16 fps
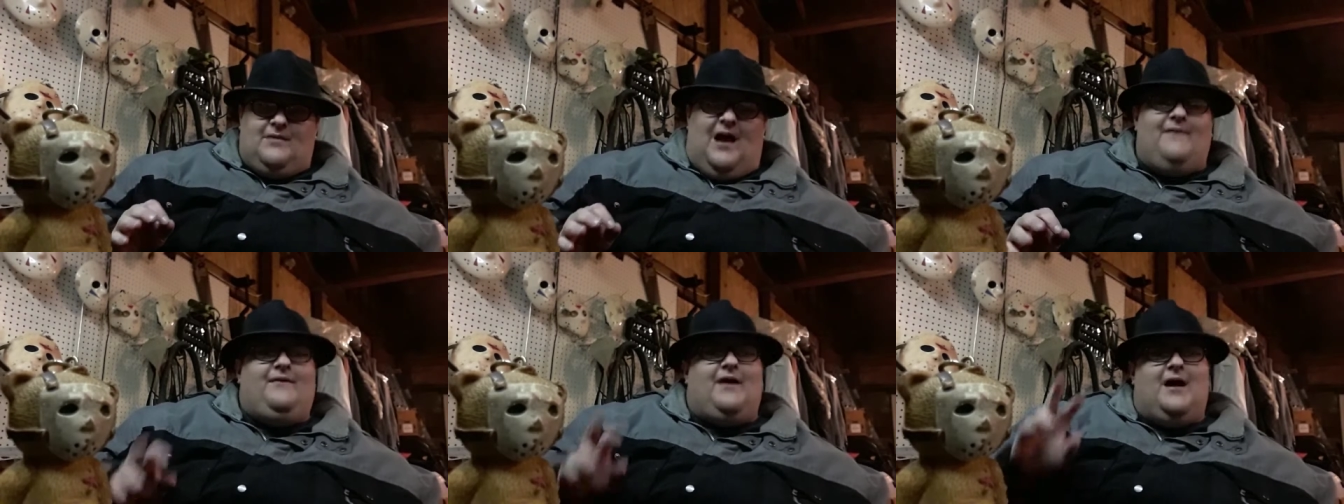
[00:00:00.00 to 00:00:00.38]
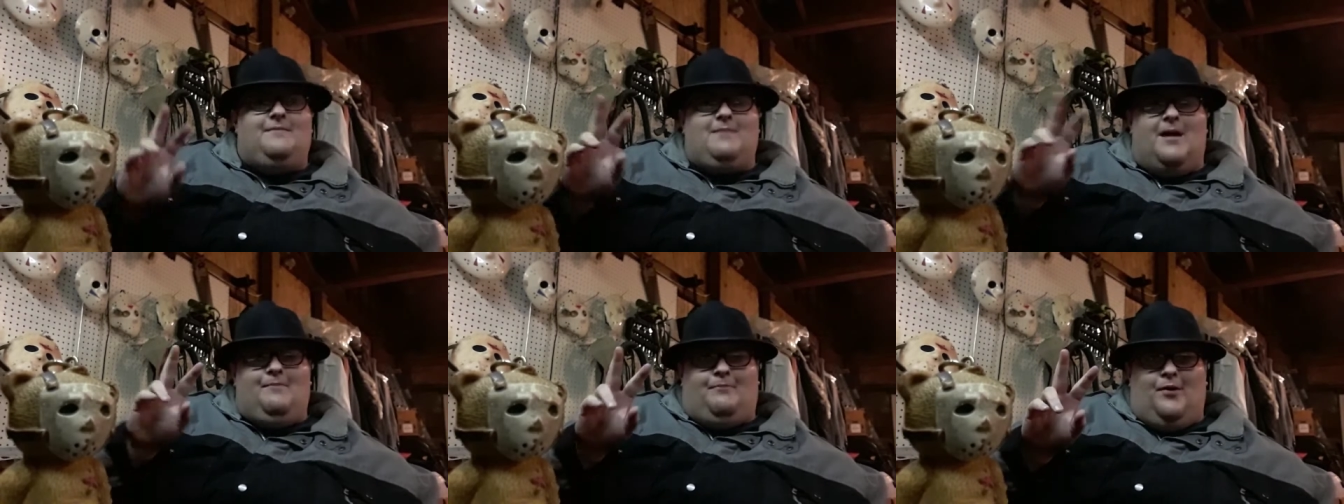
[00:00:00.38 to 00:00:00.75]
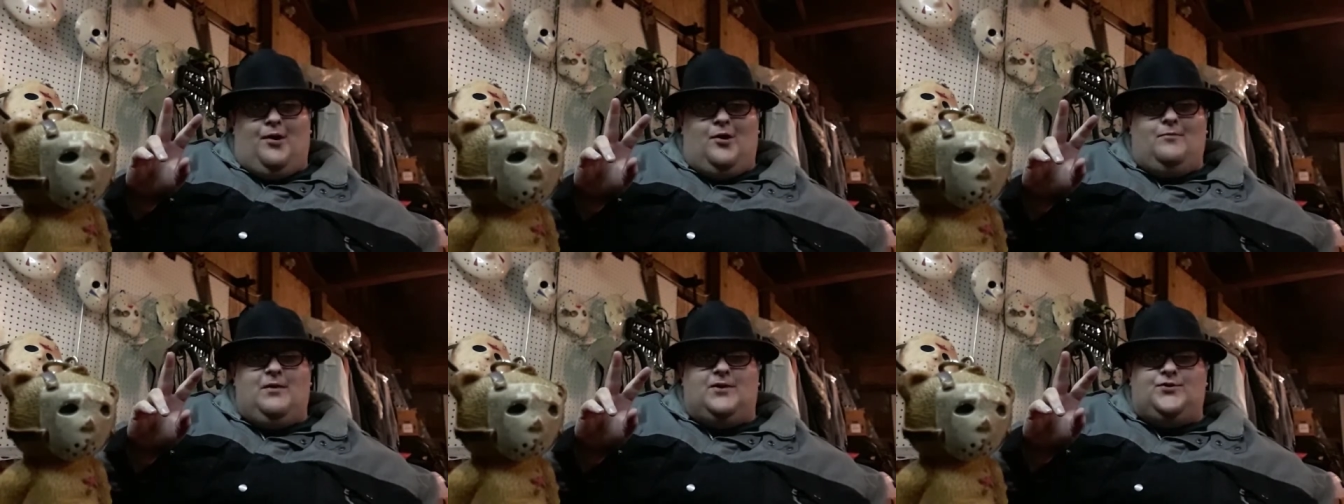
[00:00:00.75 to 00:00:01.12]
I've had my
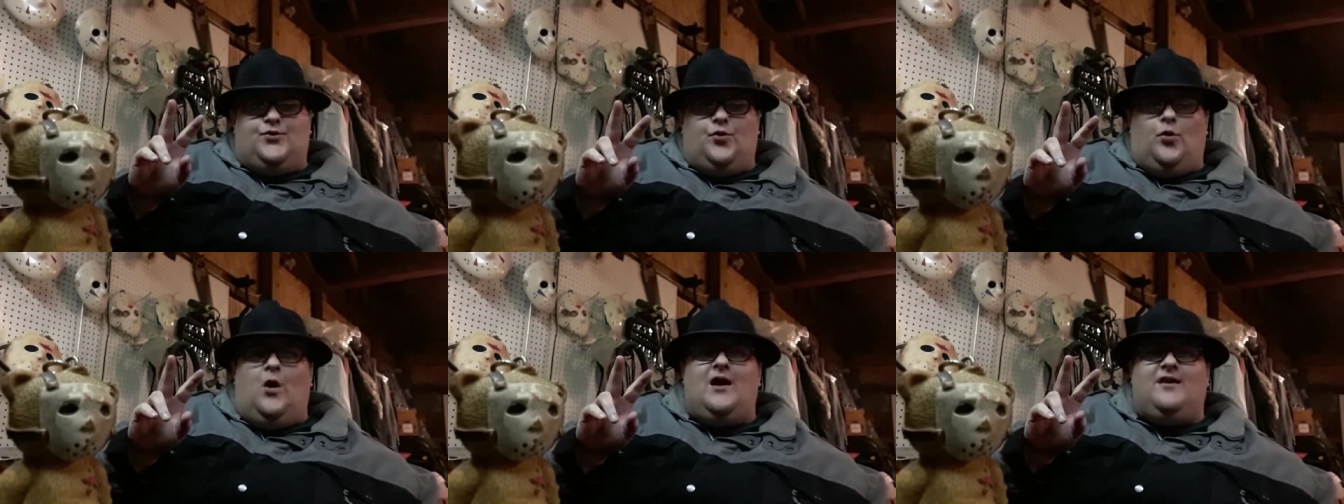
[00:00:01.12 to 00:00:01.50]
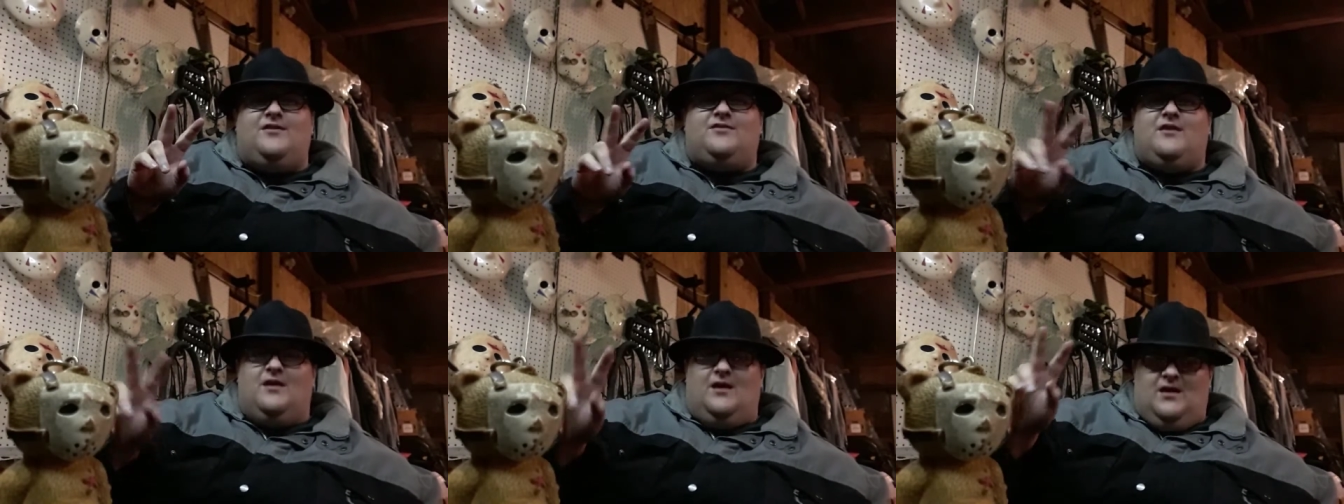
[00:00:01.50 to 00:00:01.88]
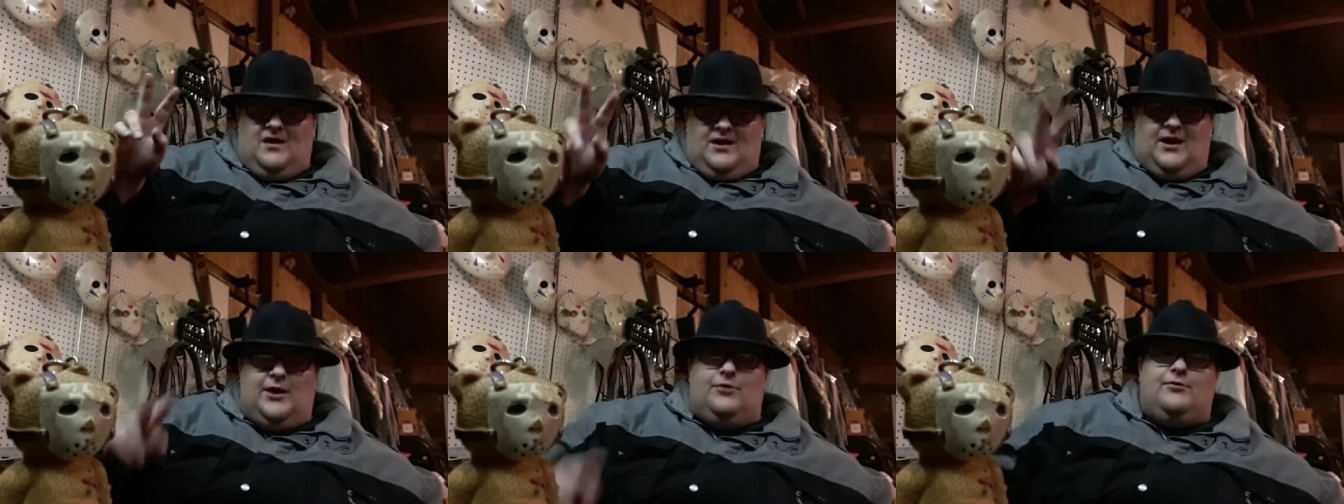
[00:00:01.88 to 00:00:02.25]
permit twice
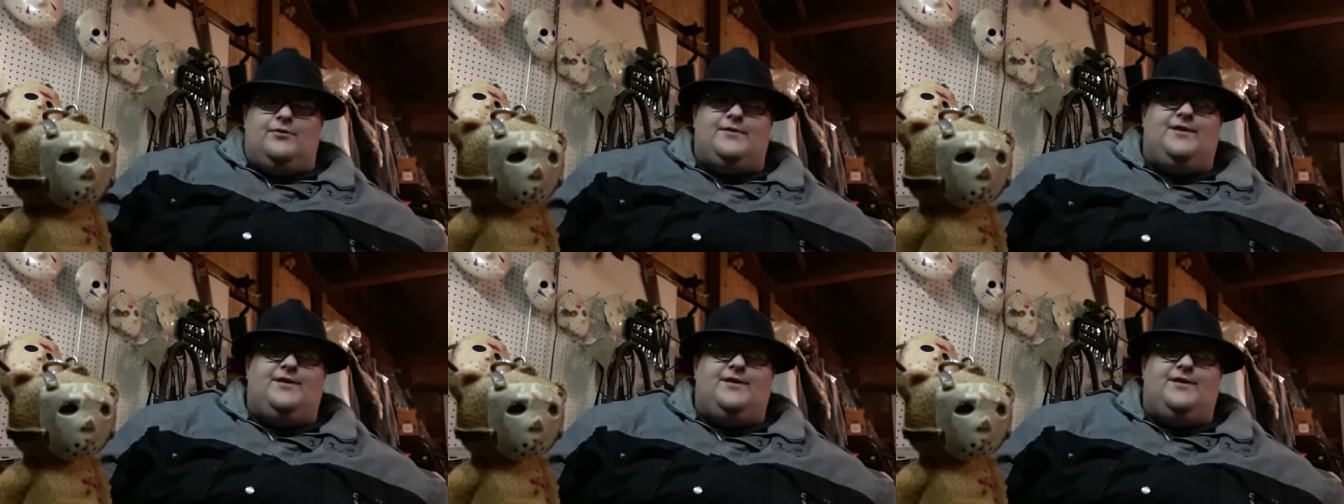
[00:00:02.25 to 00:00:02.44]
here